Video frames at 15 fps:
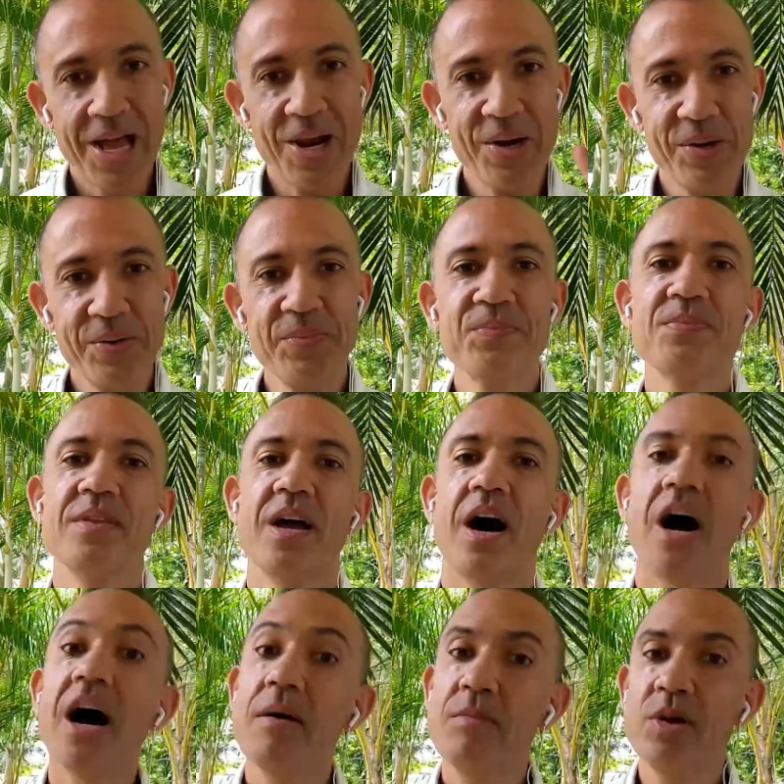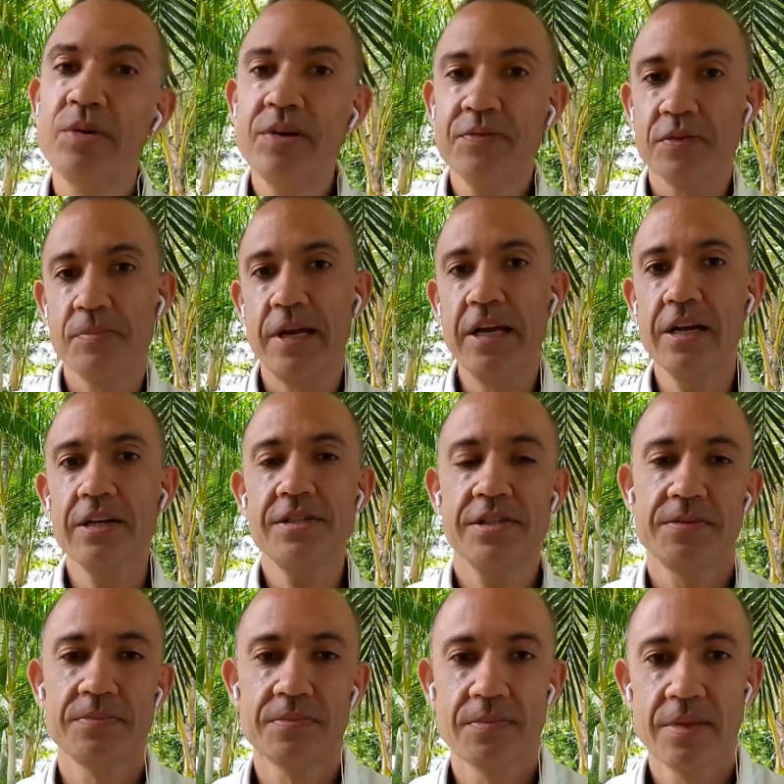Hello, I'm Louis from England,
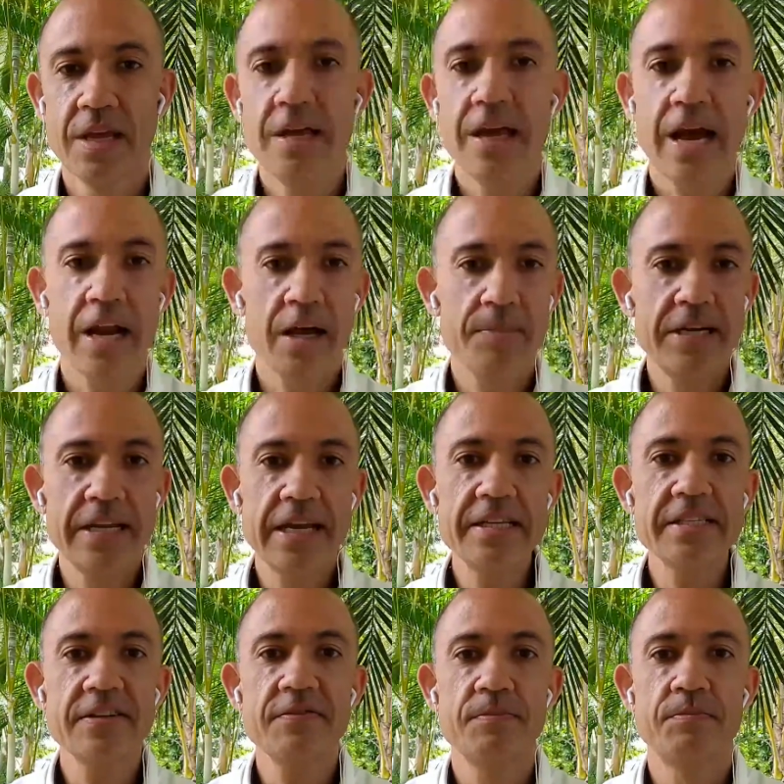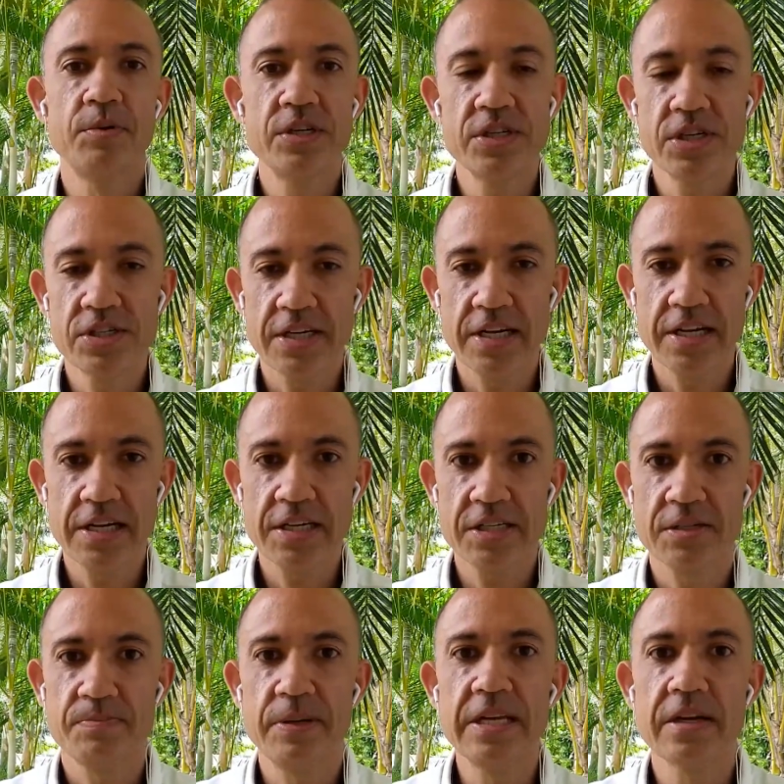and I'm a native British English
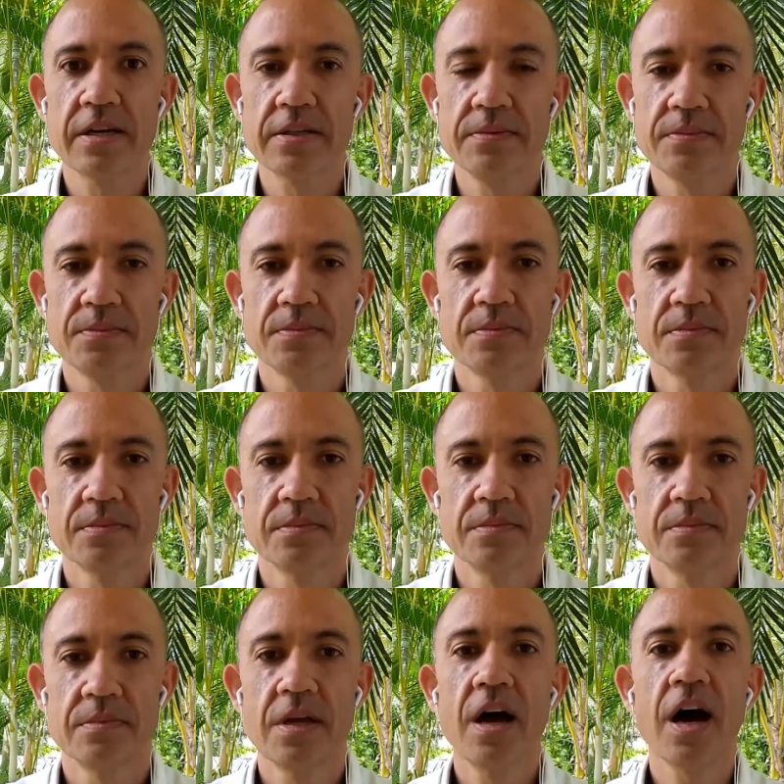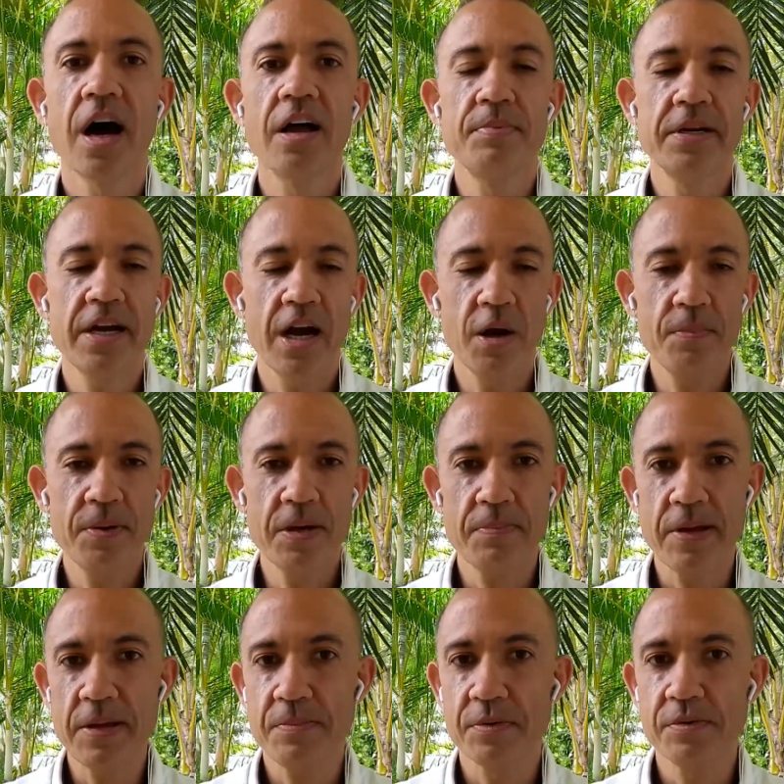speaker. I've been helping
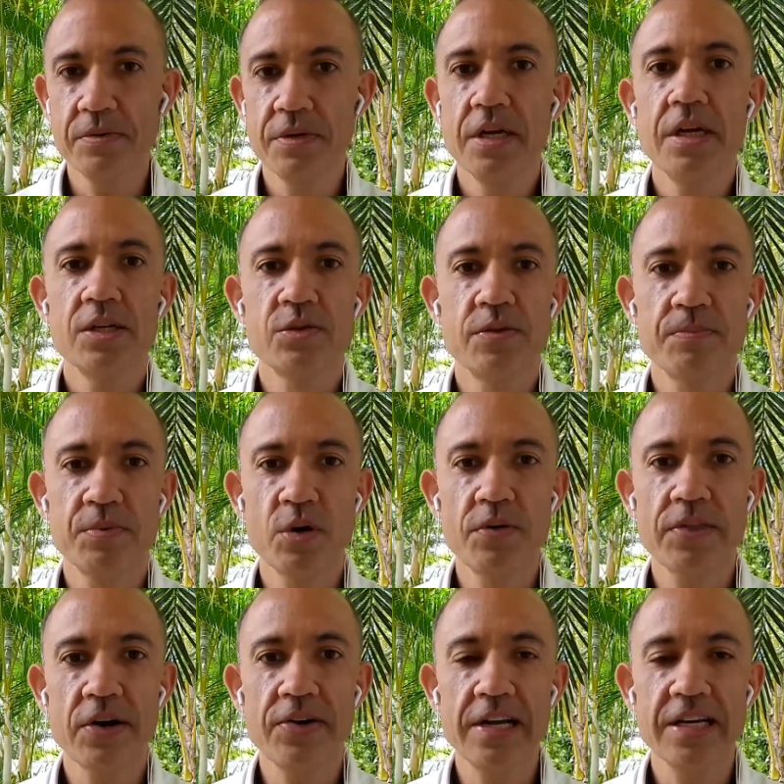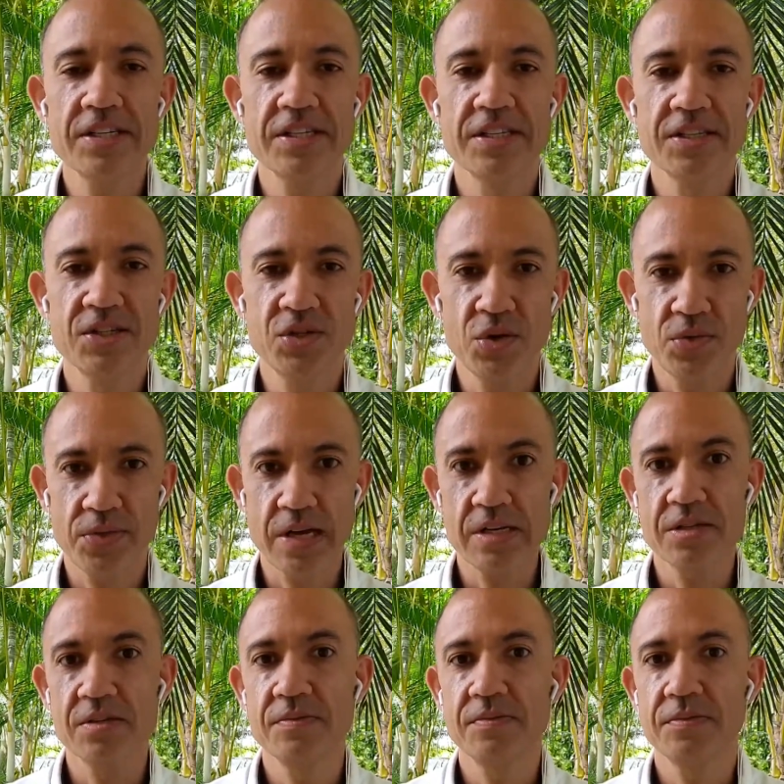people to improve their English since
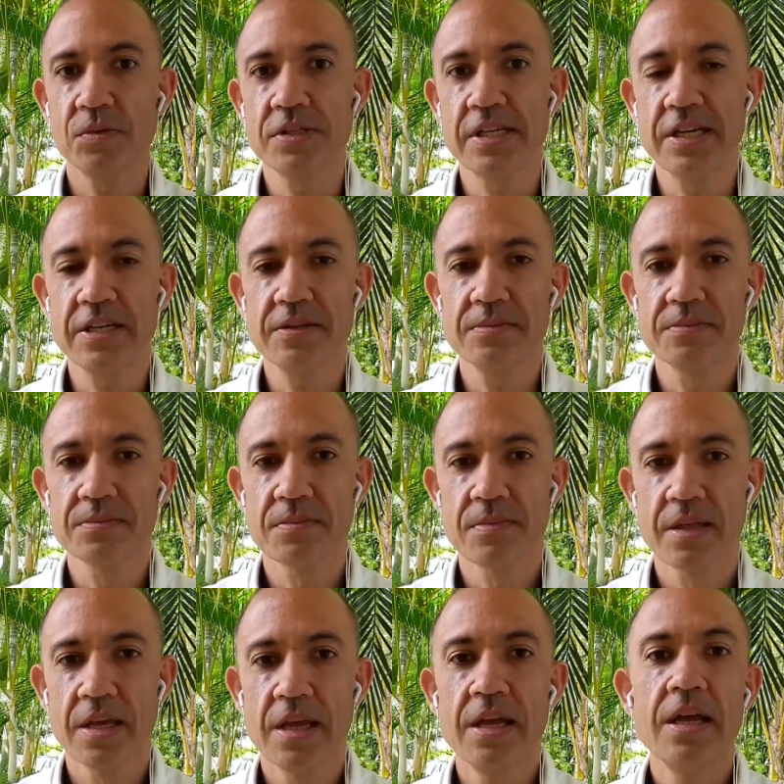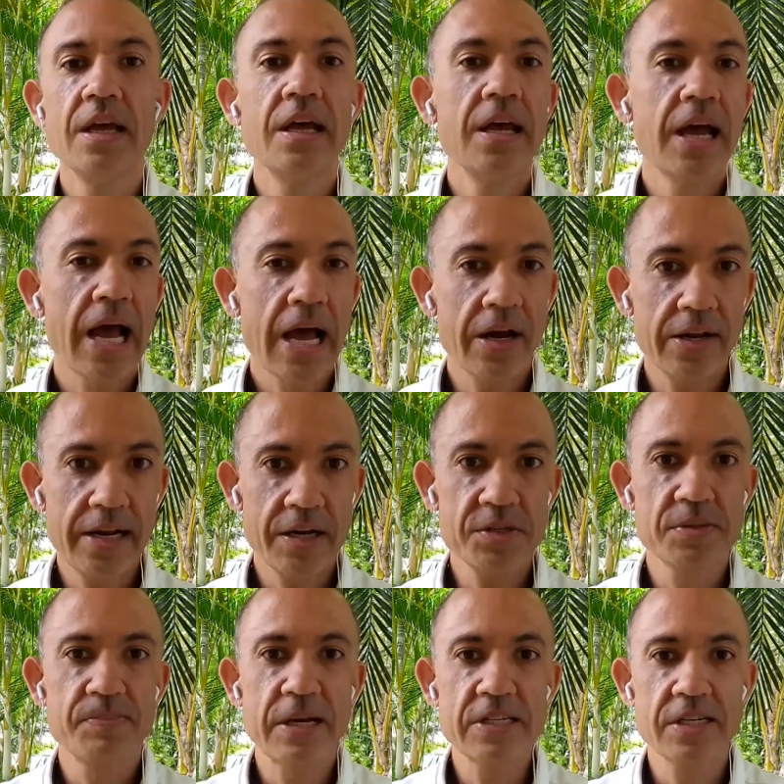2014, and I now
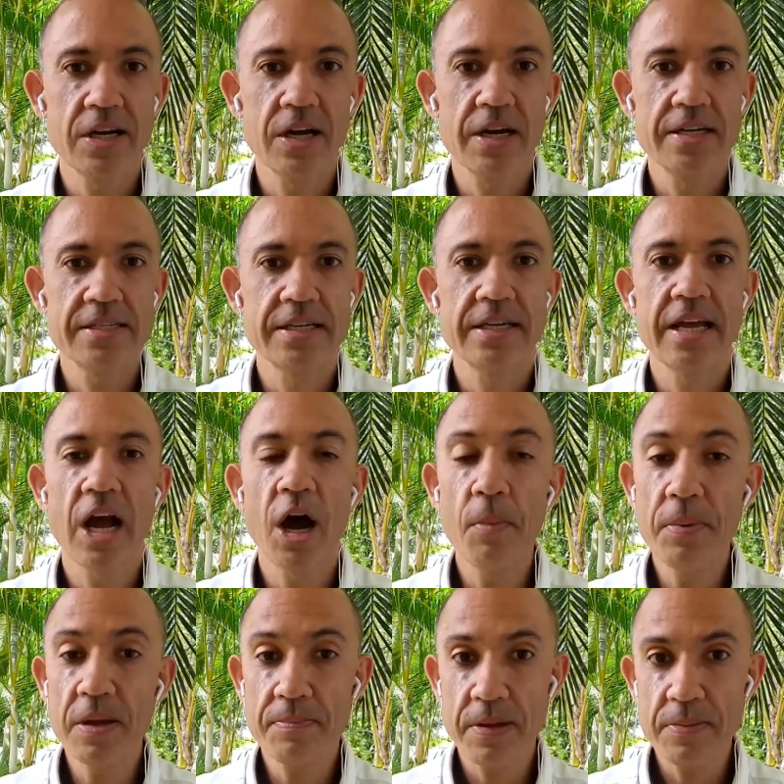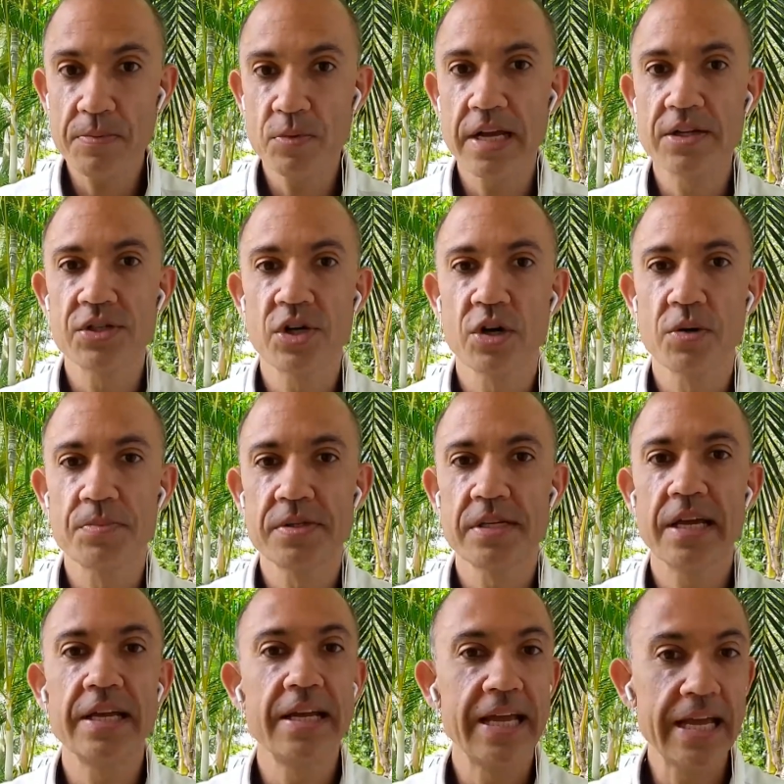specialize in helping people get jobs
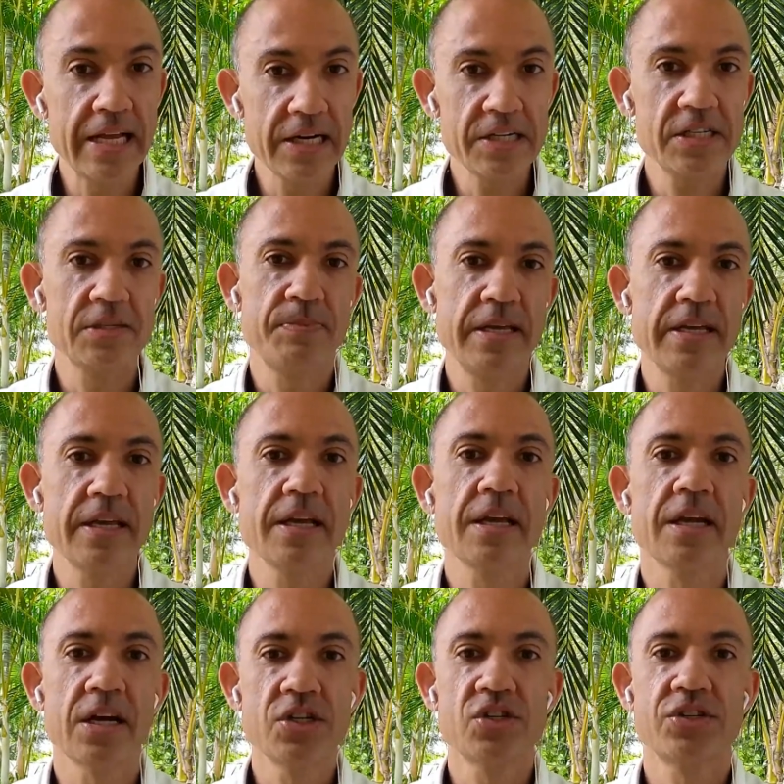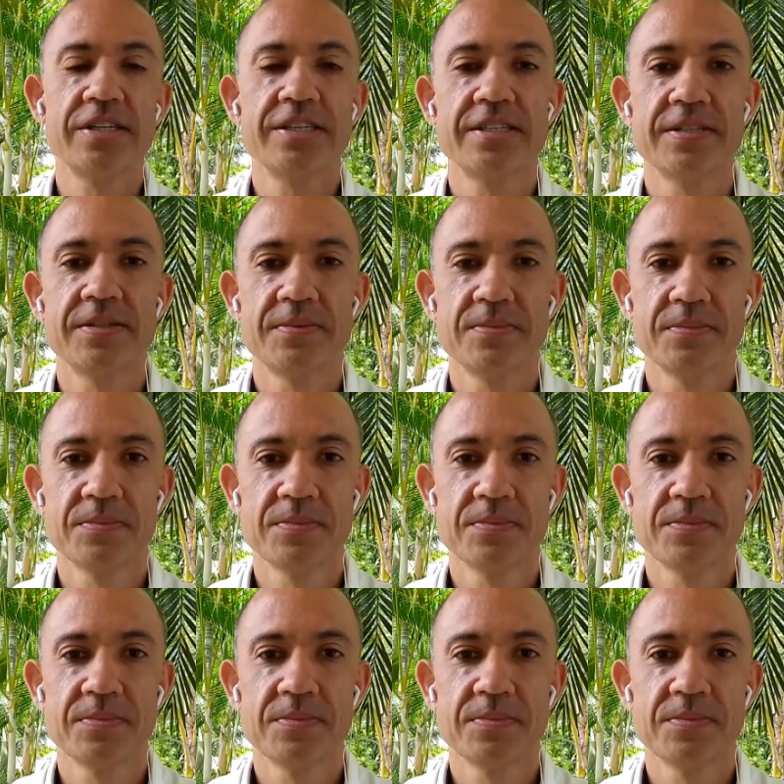in English-speaking countries.